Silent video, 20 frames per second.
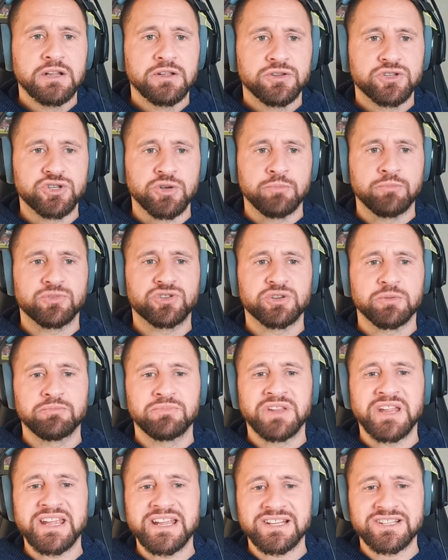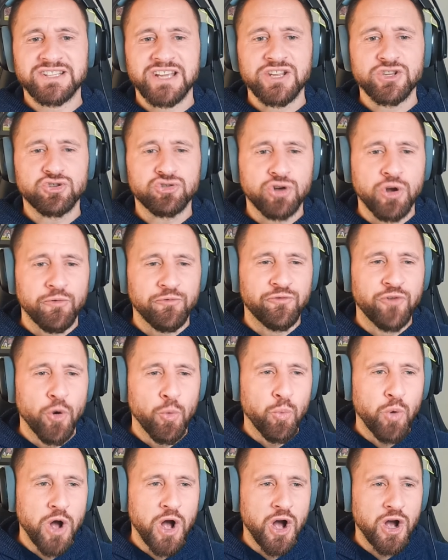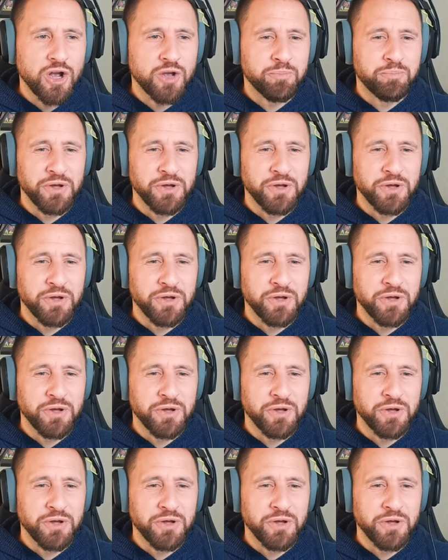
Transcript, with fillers: Some some neat, intricate footwork,